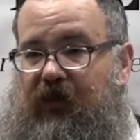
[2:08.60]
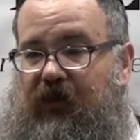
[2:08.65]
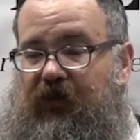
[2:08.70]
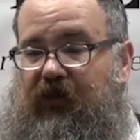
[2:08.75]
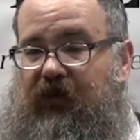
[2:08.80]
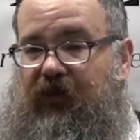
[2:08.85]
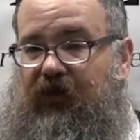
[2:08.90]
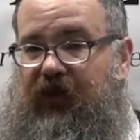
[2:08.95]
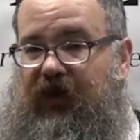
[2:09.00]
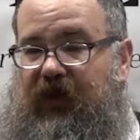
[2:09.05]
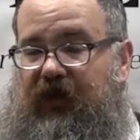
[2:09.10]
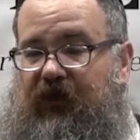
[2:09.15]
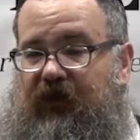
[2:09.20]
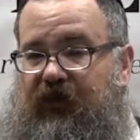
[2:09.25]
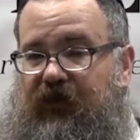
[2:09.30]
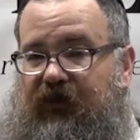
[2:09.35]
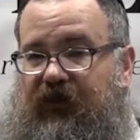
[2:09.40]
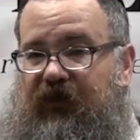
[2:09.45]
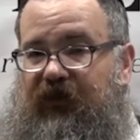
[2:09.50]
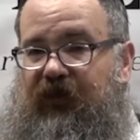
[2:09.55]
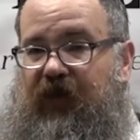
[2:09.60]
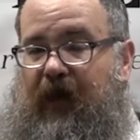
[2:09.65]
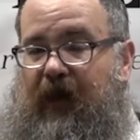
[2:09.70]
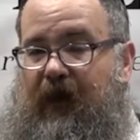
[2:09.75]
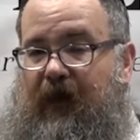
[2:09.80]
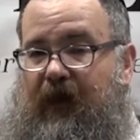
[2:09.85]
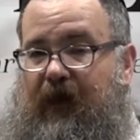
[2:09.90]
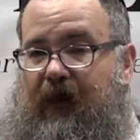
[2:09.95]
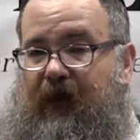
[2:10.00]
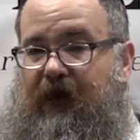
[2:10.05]
Doing loses
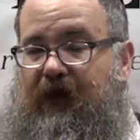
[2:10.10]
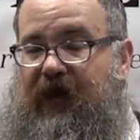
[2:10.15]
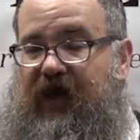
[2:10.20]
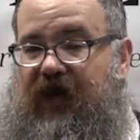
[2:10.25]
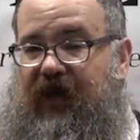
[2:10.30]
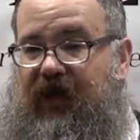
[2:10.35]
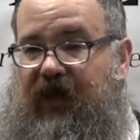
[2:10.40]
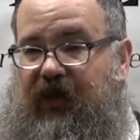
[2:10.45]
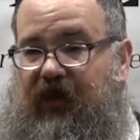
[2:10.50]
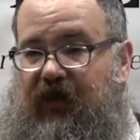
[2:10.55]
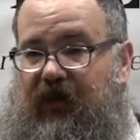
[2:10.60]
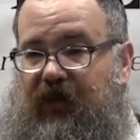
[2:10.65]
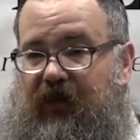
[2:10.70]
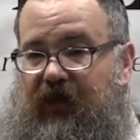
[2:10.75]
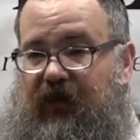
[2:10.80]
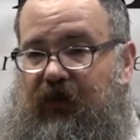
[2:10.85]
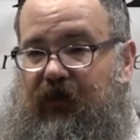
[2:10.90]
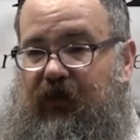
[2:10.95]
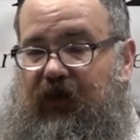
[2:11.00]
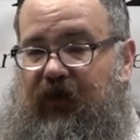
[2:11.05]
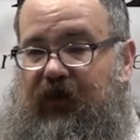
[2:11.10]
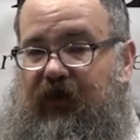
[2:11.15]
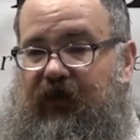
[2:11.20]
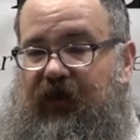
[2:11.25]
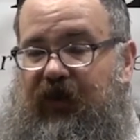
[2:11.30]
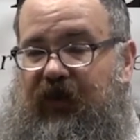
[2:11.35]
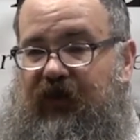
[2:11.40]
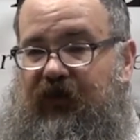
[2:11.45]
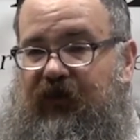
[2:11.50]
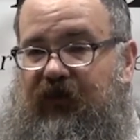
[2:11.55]
meaning when
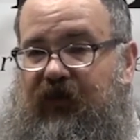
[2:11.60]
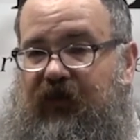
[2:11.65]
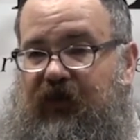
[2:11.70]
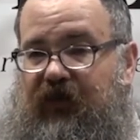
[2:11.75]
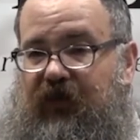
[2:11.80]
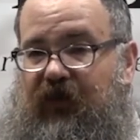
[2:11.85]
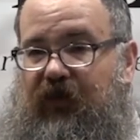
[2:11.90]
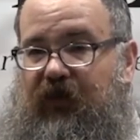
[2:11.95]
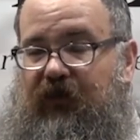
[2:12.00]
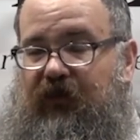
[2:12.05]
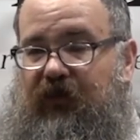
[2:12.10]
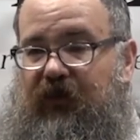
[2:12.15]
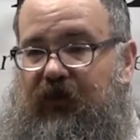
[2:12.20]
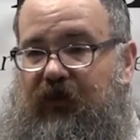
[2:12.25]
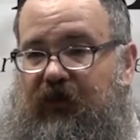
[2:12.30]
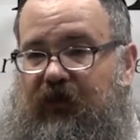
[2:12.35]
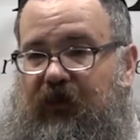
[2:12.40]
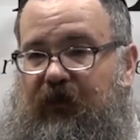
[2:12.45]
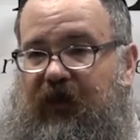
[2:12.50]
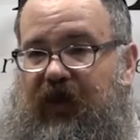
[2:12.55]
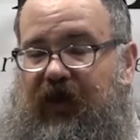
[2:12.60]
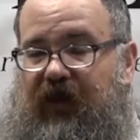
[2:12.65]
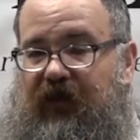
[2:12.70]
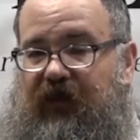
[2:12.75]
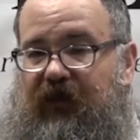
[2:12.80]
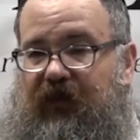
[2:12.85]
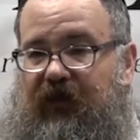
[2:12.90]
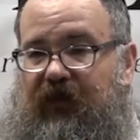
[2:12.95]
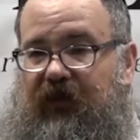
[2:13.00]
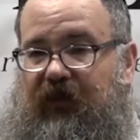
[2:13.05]
there is no
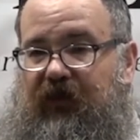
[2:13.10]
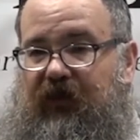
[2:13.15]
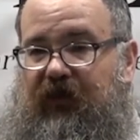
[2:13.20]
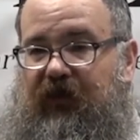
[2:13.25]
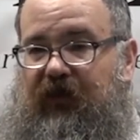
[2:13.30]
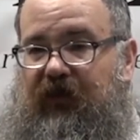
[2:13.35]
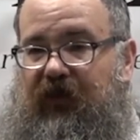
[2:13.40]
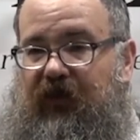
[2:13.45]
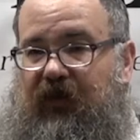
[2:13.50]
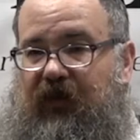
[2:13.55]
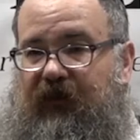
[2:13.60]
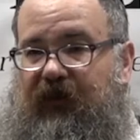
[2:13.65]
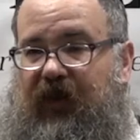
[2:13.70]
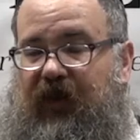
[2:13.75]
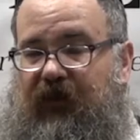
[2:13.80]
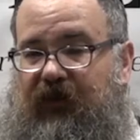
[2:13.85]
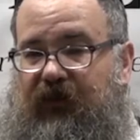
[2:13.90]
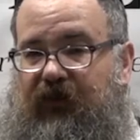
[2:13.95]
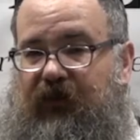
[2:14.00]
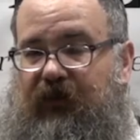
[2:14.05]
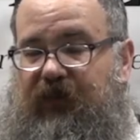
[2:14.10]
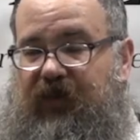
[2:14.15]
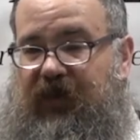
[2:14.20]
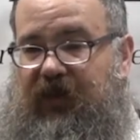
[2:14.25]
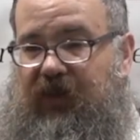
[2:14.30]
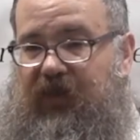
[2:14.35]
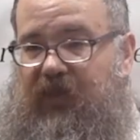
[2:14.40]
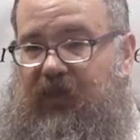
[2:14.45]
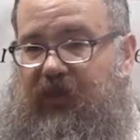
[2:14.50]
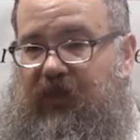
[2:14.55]
reminder of how to
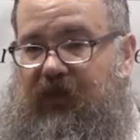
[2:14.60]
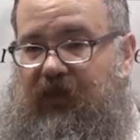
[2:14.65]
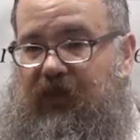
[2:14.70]
be.